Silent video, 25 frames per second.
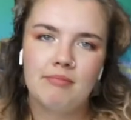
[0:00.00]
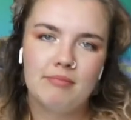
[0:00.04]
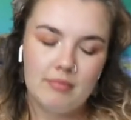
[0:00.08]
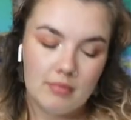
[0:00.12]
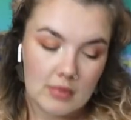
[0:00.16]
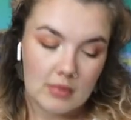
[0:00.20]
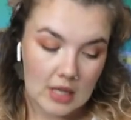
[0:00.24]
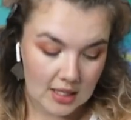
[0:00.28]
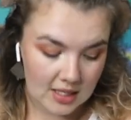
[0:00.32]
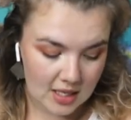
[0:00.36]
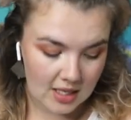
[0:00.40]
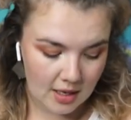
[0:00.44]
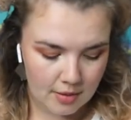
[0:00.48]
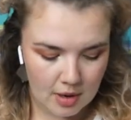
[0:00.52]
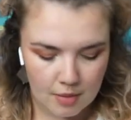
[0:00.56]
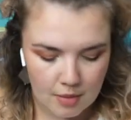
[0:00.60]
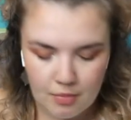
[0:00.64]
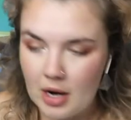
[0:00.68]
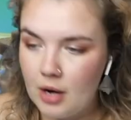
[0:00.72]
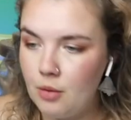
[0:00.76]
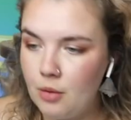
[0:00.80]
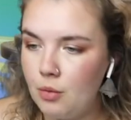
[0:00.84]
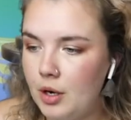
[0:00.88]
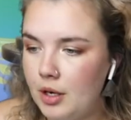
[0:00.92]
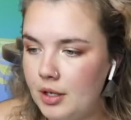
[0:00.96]
That's how my
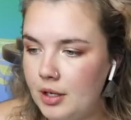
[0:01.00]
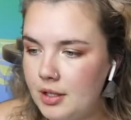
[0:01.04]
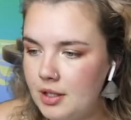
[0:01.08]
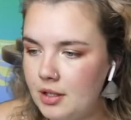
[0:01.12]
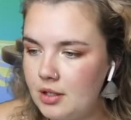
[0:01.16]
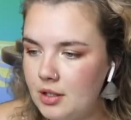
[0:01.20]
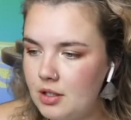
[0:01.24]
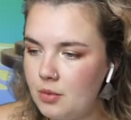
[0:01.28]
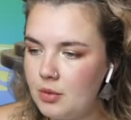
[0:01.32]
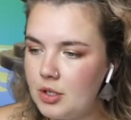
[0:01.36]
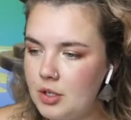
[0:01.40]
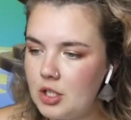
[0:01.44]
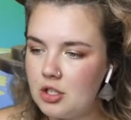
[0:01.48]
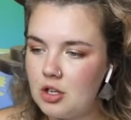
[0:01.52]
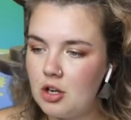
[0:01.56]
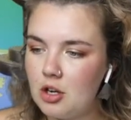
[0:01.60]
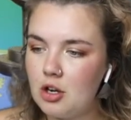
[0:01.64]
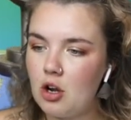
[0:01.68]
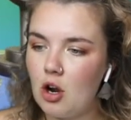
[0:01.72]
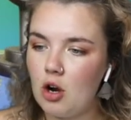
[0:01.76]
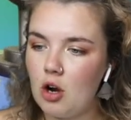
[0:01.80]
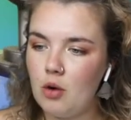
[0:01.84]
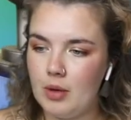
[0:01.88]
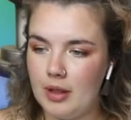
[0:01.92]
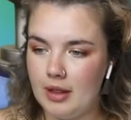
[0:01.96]
brain works. So we're just going to
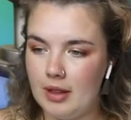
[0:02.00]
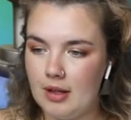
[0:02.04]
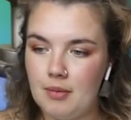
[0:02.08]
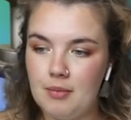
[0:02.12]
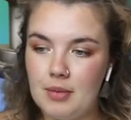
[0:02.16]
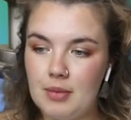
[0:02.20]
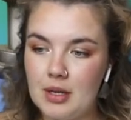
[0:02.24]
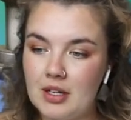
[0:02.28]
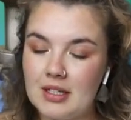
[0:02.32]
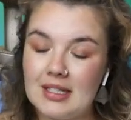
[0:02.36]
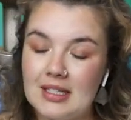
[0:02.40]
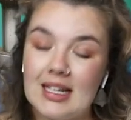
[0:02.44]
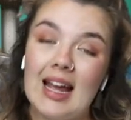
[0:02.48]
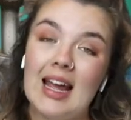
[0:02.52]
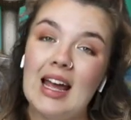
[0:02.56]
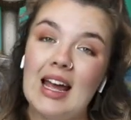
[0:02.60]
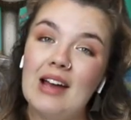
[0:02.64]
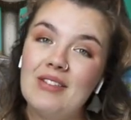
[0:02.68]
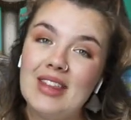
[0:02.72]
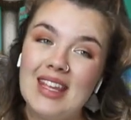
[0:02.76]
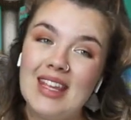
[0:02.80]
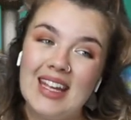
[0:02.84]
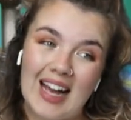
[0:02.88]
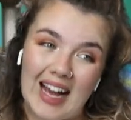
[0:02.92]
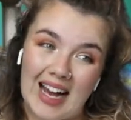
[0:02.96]
go with it because I have
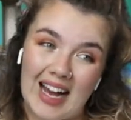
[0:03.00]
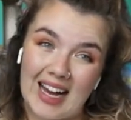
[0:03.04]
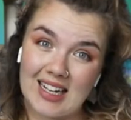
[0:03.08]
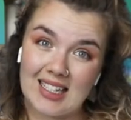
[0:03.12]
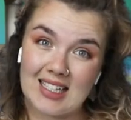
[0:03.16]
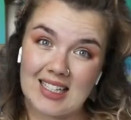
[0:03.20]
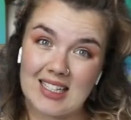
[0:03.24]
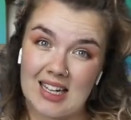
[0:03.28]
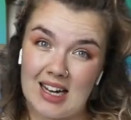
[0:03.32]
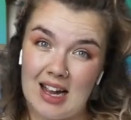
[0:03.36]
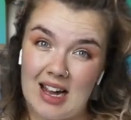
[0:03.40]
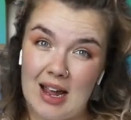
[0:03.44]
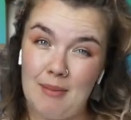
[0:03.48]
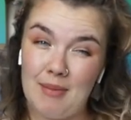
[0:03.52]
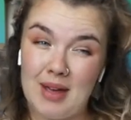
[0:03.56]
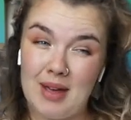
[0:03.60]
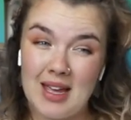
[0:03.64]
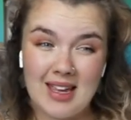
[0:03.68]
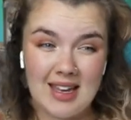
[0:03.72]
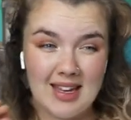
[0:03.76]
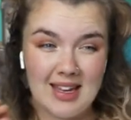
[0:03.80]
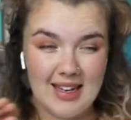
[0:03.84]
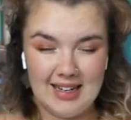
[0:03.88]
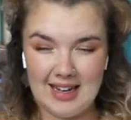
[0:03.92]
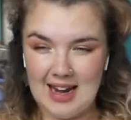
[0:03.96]
the hardest time
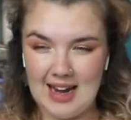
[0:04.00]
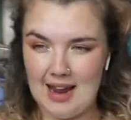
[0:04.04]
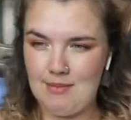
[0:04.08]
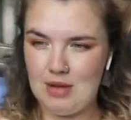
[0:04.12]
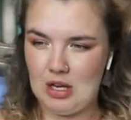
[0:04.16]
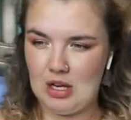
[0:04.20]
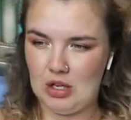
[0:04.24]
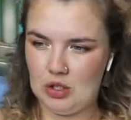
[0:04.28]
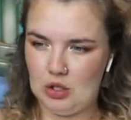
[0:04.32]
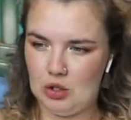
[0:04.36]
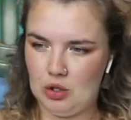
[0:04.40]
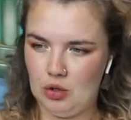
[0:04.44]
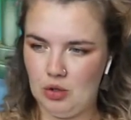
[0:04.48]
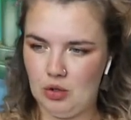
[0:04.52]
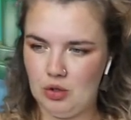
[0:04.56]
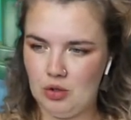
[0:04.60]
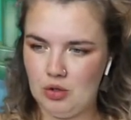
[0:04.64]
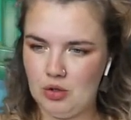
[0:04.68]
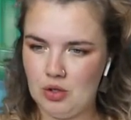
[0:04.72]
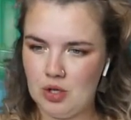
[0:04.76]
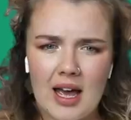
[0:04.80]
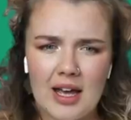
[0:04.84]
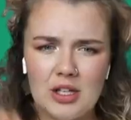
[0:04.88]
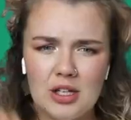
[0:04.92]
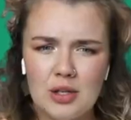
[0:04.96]
naming a zoo.
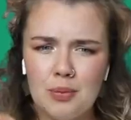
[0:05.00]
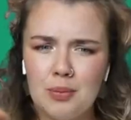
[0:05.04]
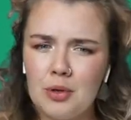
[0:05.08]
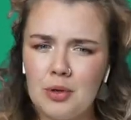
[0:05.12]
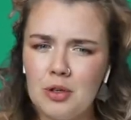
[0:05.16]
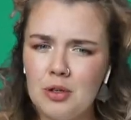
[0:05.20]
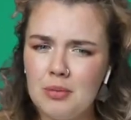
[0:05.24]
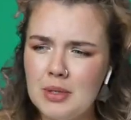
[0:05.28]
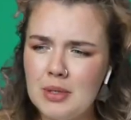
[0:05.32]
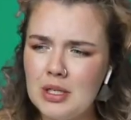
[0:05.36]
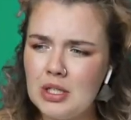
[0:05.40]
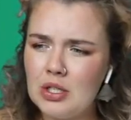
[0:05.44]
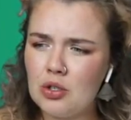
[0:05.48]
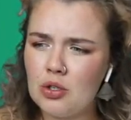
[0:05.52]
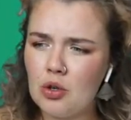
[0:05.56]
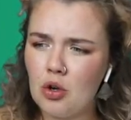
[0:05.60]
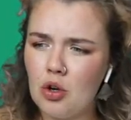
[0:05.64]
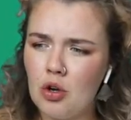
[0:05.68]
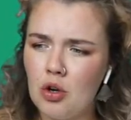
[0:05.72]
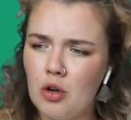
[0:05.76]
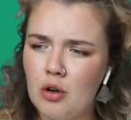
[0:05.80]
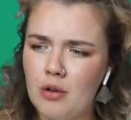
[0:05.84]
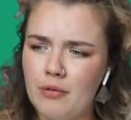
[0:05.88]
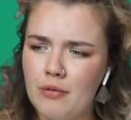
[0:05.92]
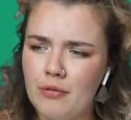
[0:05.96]
As you probably
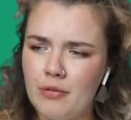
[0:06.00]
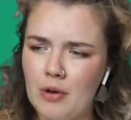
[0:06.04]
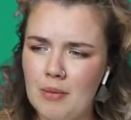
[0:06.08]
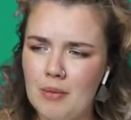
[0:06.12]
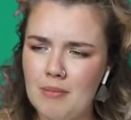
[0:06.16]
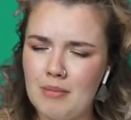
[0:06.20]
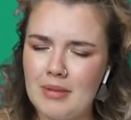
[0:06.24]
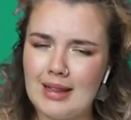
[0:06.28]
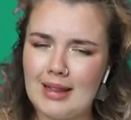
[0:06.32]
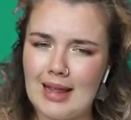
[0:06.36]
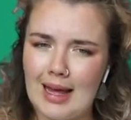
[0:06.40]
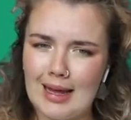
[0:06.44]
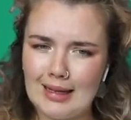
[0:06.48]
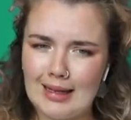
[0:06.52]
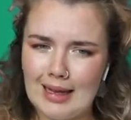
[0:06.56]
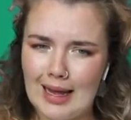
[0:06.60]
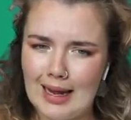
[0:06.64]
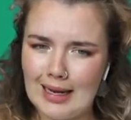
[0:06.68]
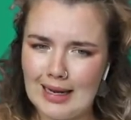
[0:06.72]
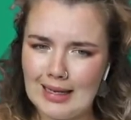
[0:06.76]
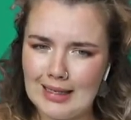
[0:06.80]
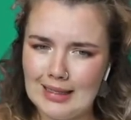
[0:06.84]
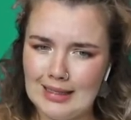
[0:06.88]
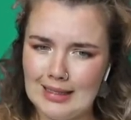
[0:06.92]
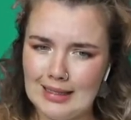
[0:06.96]
saw from that
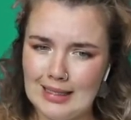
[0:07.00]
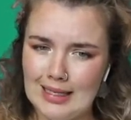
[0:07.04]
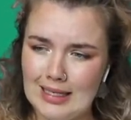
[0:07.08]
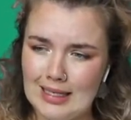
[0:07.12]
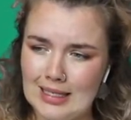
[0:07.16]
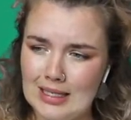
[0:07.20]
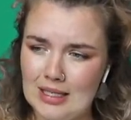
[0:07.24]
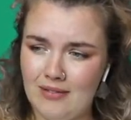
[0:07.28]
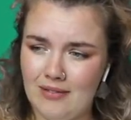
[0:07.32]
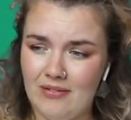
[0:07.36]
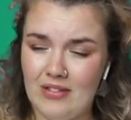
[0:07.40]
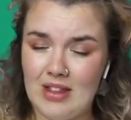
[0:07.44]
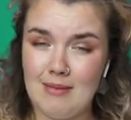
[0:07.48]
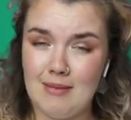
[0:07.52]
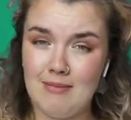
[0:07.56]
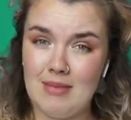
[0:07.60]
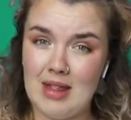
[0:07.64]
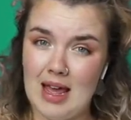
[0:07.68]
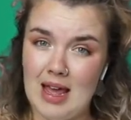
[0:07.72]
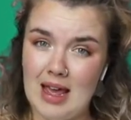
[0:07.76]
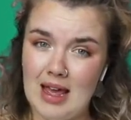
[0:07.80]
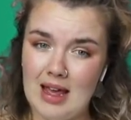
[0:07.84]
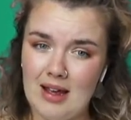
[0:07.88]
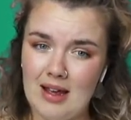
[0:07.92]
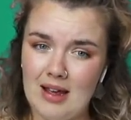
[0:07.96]
list of them
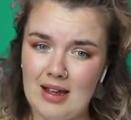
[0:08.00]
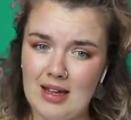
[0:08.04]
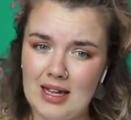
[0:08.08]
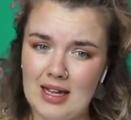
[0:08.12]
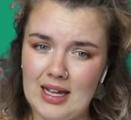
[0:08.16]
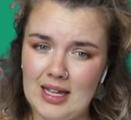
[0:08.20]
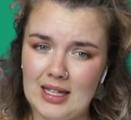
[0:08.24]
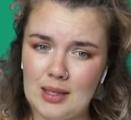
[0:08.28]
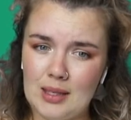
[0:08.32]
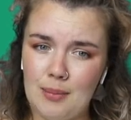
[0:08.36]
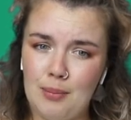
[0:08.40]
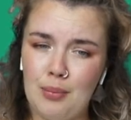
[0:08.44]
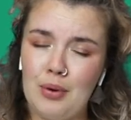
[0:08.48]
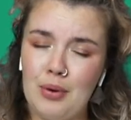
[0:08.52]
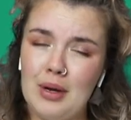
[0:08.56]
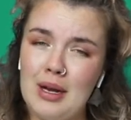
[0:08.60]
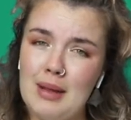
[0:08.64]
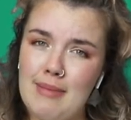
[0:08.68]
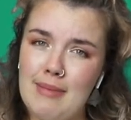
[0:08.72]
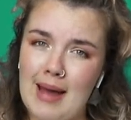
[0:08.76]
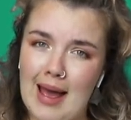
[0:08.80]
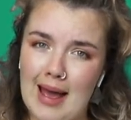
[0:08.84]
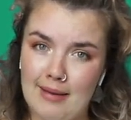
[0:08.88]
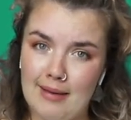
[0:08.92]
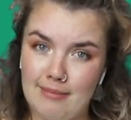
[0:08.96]
there, it's a pretty
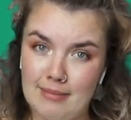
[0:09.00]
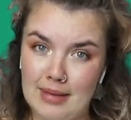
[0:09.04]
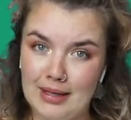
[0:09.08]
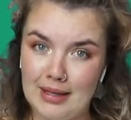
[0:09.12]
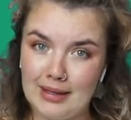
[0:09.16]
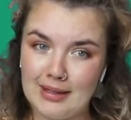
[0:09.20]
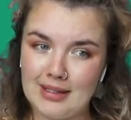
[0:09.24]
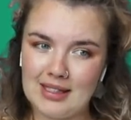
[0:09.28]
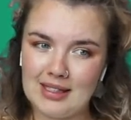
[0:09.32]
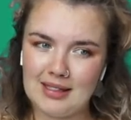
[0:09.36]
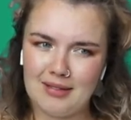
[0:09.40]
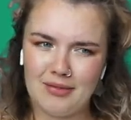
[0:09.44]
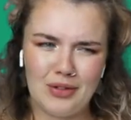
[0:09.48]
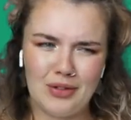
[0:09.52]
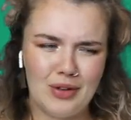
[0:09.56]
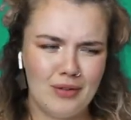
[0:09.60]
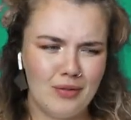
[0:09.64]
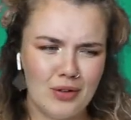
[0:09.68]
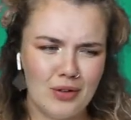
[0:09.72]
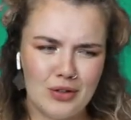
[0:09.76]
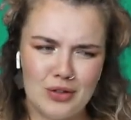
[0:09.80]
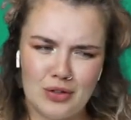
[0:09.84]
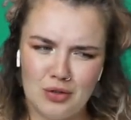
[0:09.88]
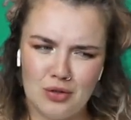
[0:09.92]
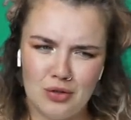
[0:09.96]
bad mix. You've
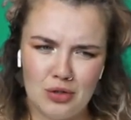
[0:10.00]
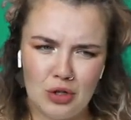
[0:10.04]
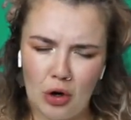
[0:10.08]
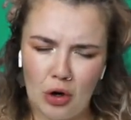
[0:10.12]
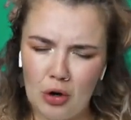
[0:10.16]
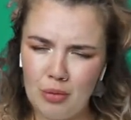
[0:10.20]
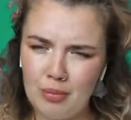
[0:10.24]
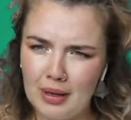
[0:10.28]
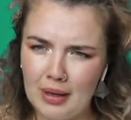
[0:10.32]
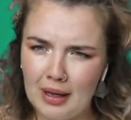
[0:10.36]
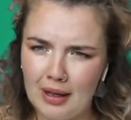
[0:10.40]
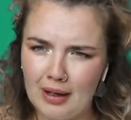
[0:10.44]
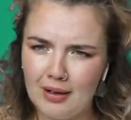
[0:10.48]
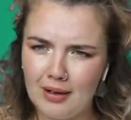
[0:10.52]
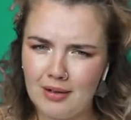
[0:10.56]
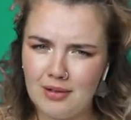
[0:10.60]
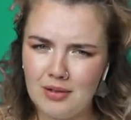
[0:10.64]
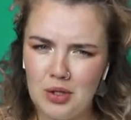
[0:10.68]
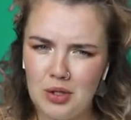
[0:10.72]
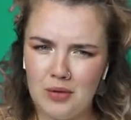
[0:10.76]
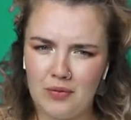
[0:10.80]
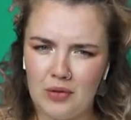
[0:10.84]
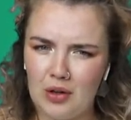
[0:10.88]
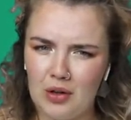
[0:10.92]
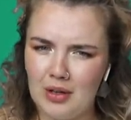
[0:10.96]
got Zootopia,
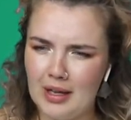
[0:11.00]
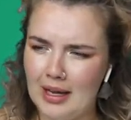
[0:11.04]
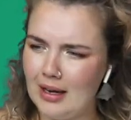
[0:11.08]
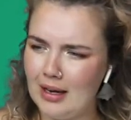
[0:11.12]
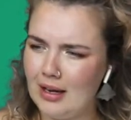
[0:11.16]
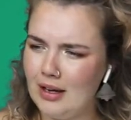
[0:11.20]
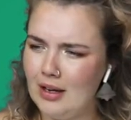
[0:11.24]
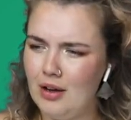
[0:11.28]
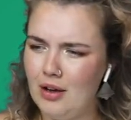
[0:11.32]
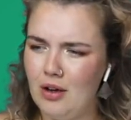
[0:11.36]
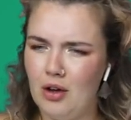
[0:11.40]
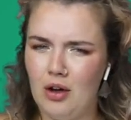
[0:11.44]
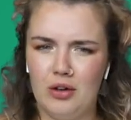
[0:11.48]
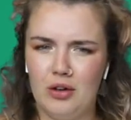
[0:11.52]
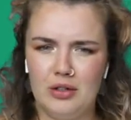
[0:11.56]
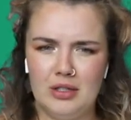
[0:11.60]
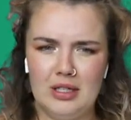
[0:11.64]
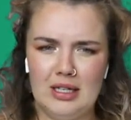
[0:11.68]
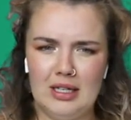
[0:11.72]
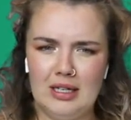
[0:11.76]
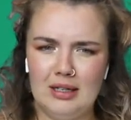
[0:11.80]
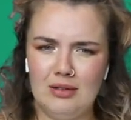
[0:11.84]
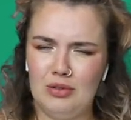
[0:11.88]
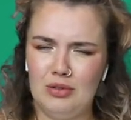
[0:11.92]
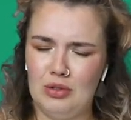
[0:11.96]
you've got
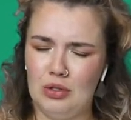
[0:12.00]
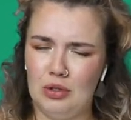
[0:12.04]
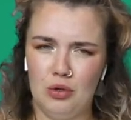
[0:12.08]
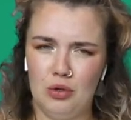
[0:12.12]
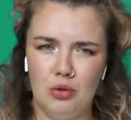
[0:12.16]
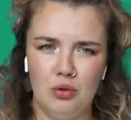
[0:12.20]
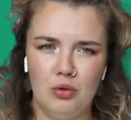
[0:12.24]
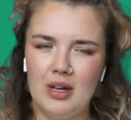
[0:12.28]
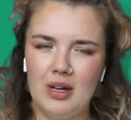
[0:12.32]
Aussie Zoo.